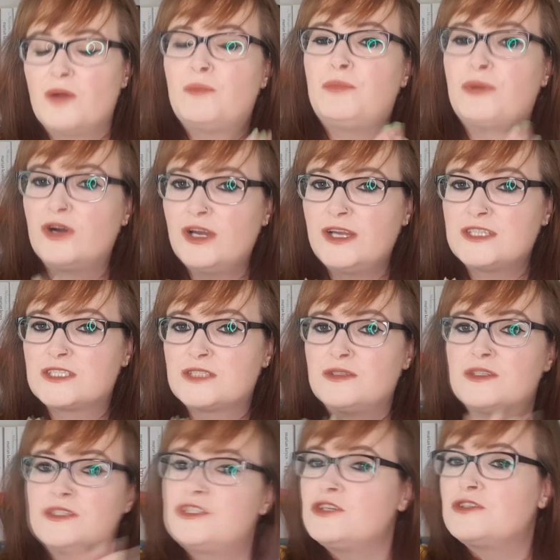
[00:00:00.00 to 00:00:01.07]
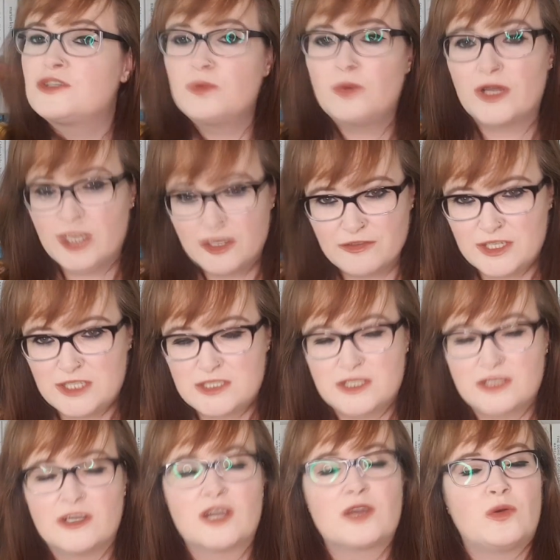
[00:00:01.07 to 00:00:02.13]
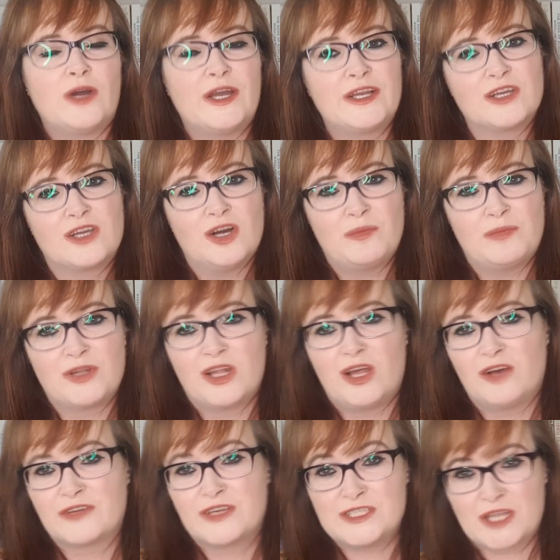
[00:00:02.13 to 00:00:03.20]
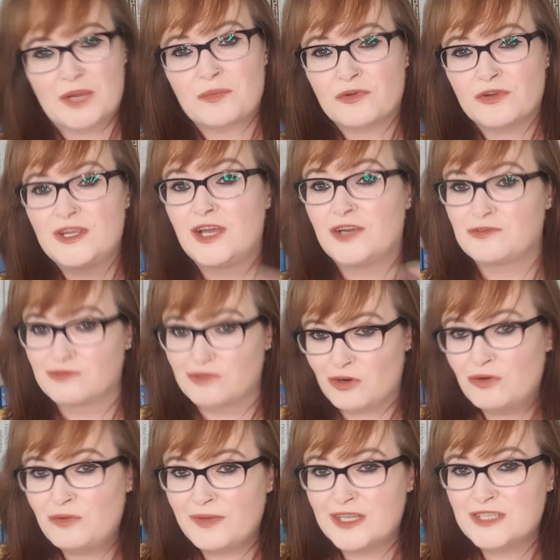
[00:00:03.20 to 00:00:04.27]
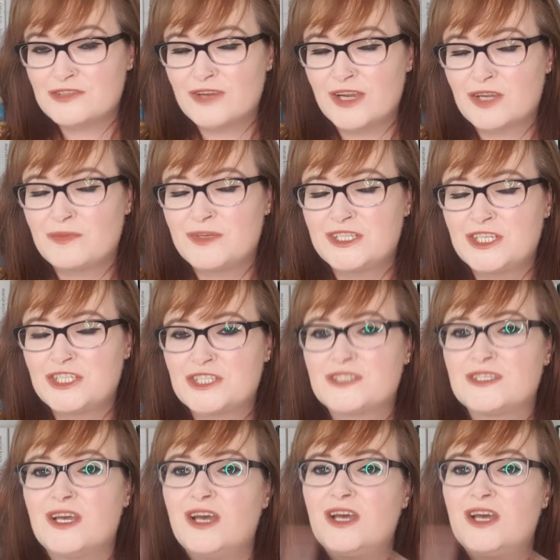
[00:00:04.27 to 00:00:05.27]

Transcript: but Due to what I read, there are quite a couple of contemporary and romance recommendations,